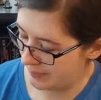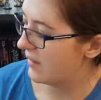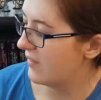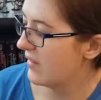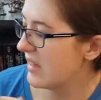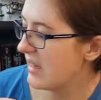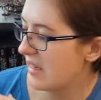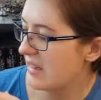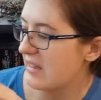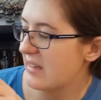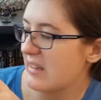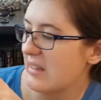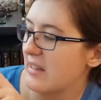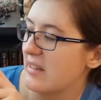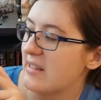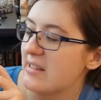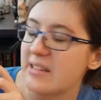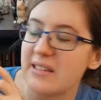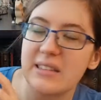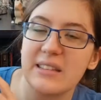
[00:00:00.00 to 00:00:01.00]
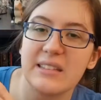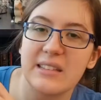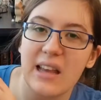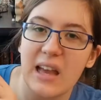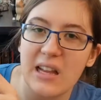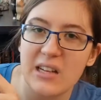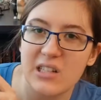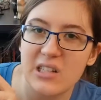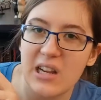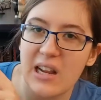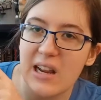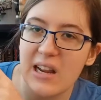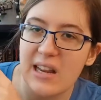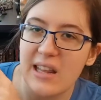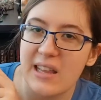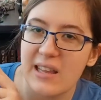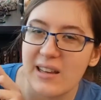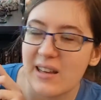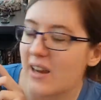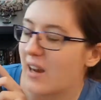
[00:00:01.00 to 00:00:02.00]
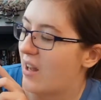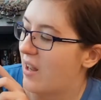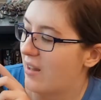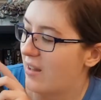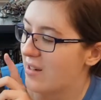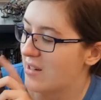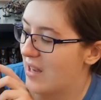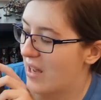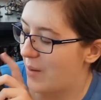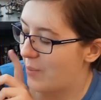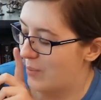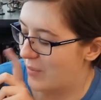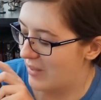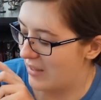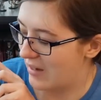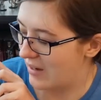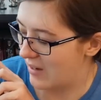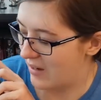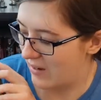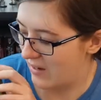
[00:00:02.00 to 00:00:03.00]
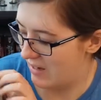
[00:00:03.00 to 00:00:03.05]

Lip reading: But yeah, look, it's got shiny on the top there,